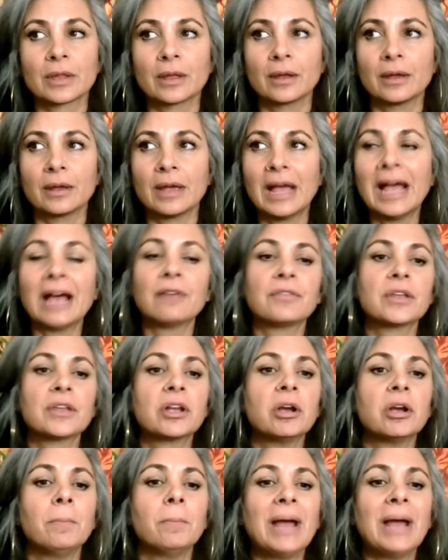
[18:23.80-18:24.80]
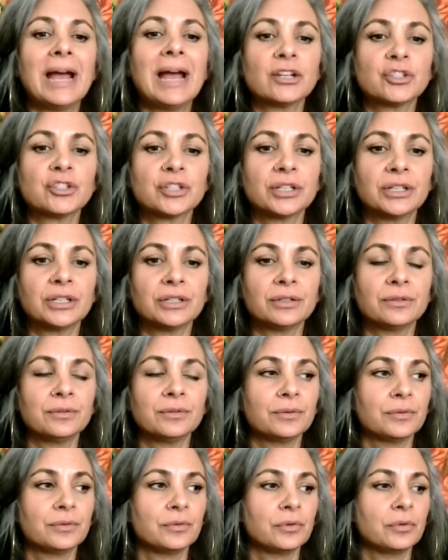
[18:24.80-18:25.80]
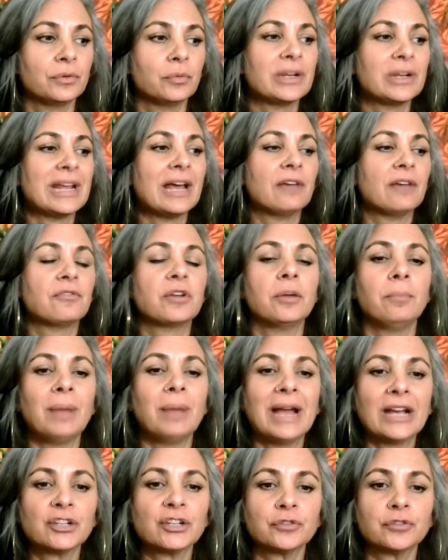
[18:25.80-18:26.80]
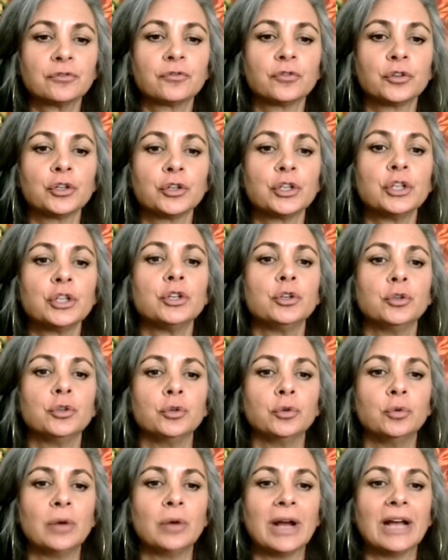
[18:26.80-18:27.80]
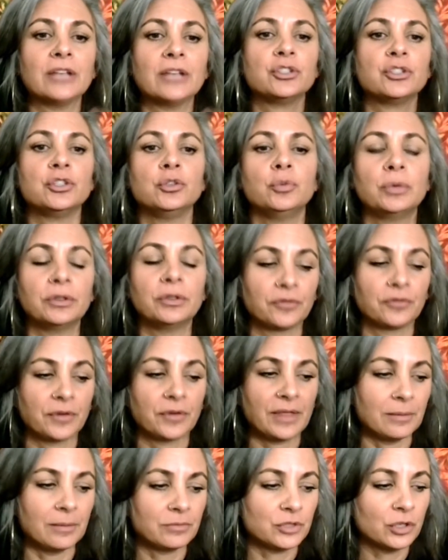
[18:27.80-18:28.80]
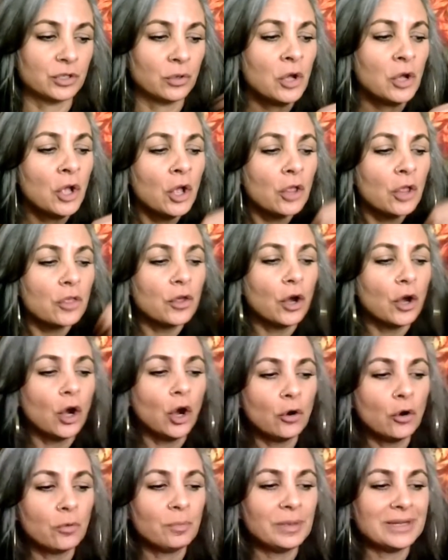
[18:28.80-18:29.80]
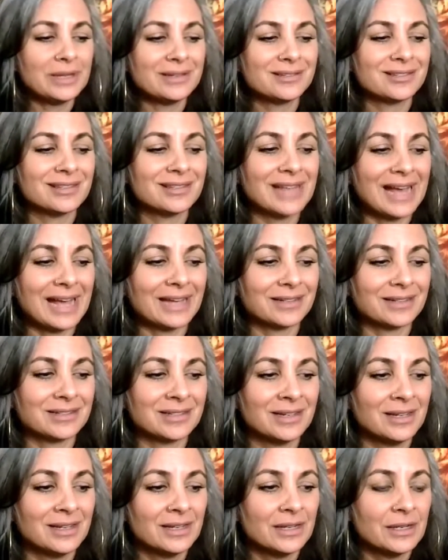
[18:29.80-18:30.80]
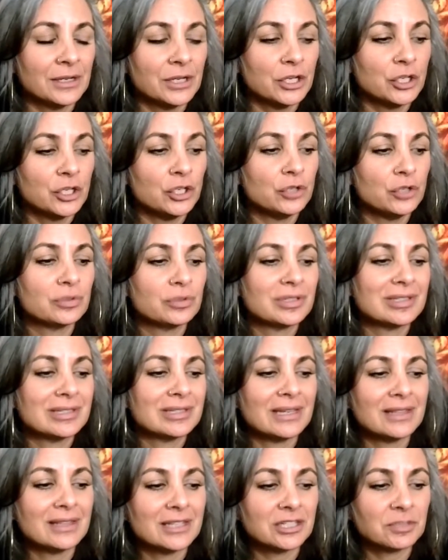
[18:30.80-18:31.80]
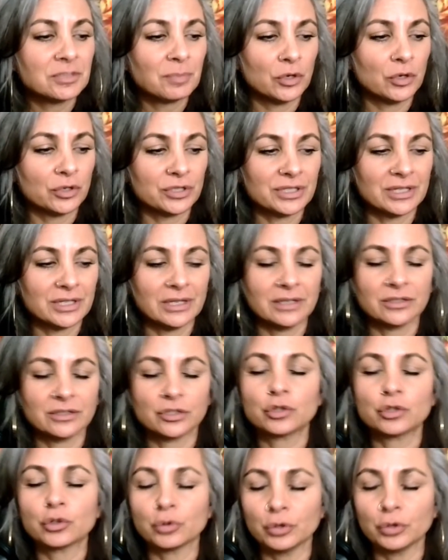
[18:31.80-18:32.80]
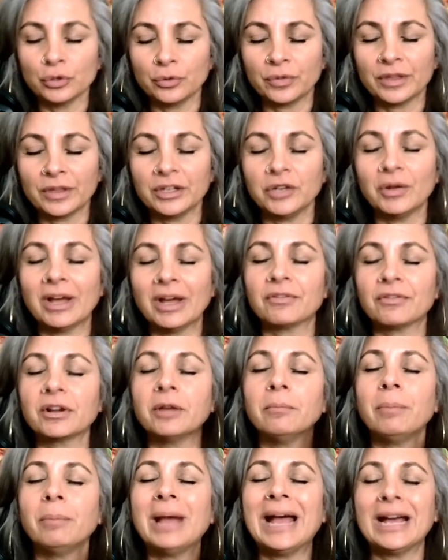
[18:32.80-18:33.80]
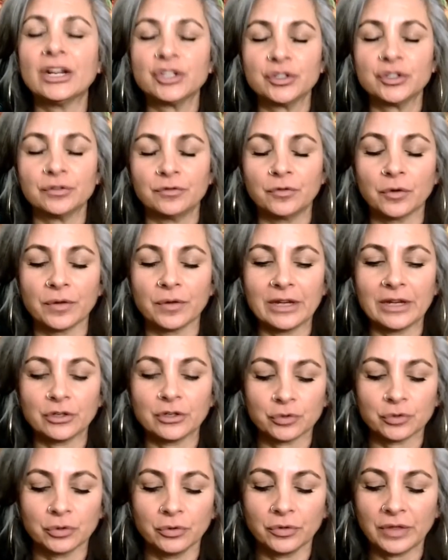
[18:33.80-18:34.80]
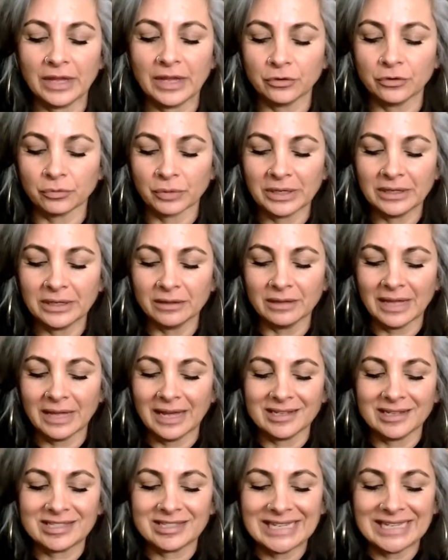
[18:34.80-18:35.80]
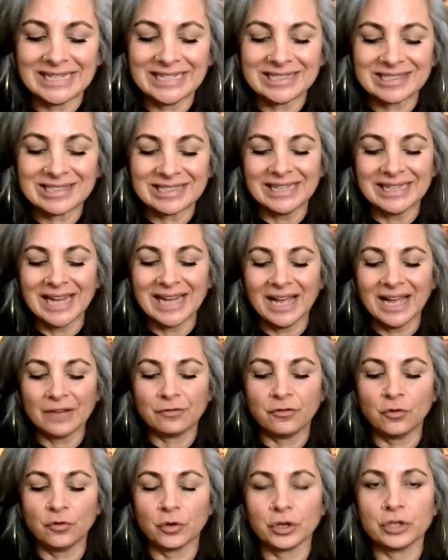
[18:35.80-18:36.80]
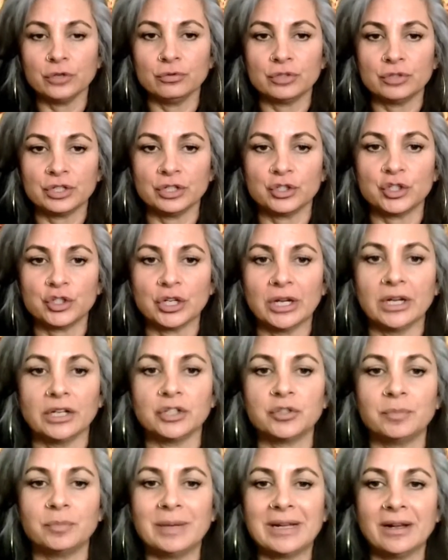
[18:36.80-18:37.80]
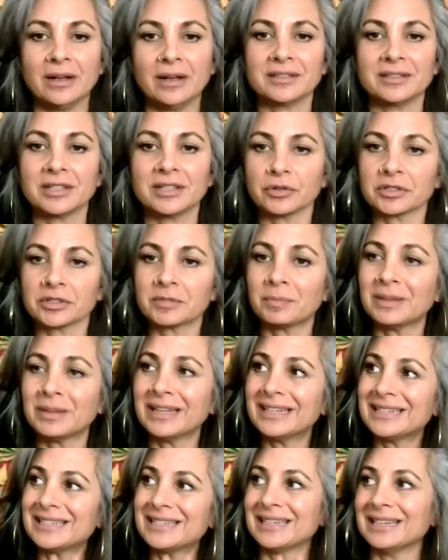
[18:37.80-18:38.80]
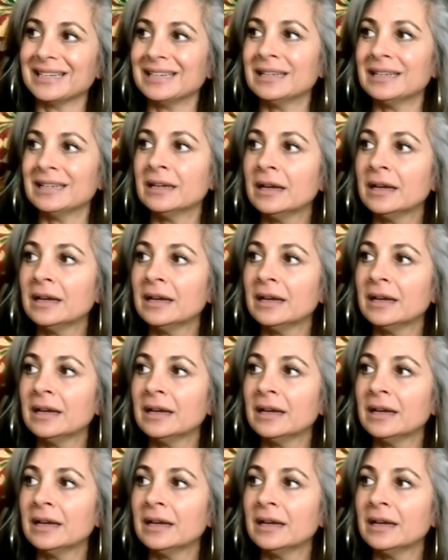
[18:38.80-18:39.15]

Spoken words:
have the compassion would have compassion for you as you will for them. So the hope is that you see this person's truth and you have compassion for that truth and realize that it's not for you to judge because there is plenty